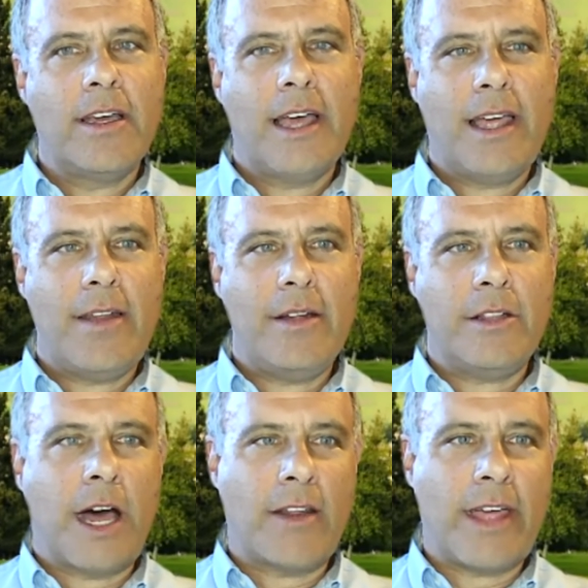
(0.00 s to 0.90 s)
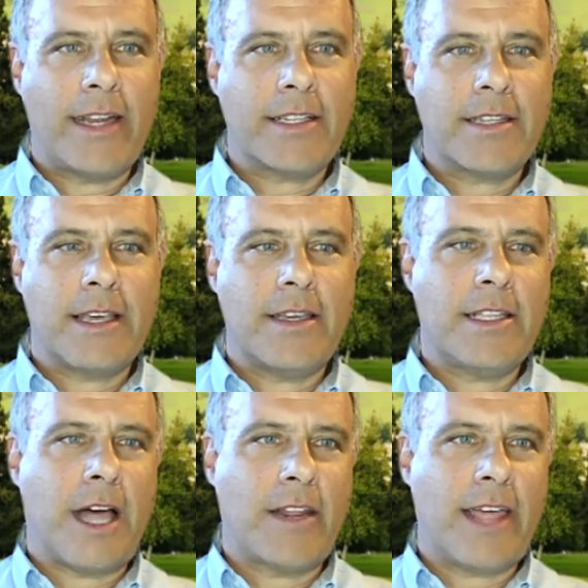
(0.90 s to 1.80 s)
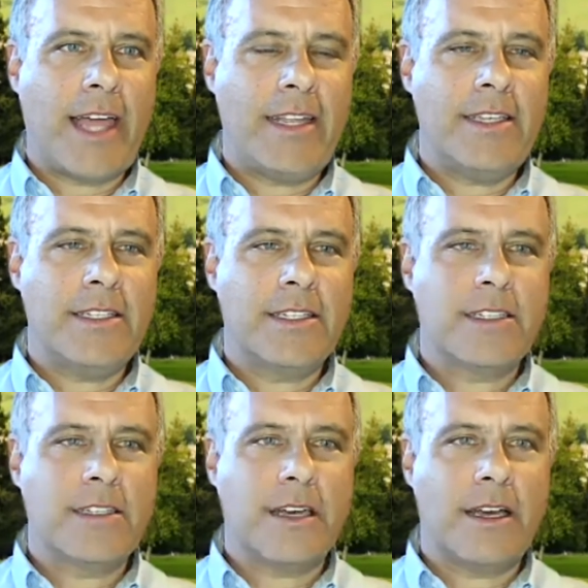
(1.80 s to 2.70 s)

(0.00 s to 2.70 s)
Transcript: And a lot of that is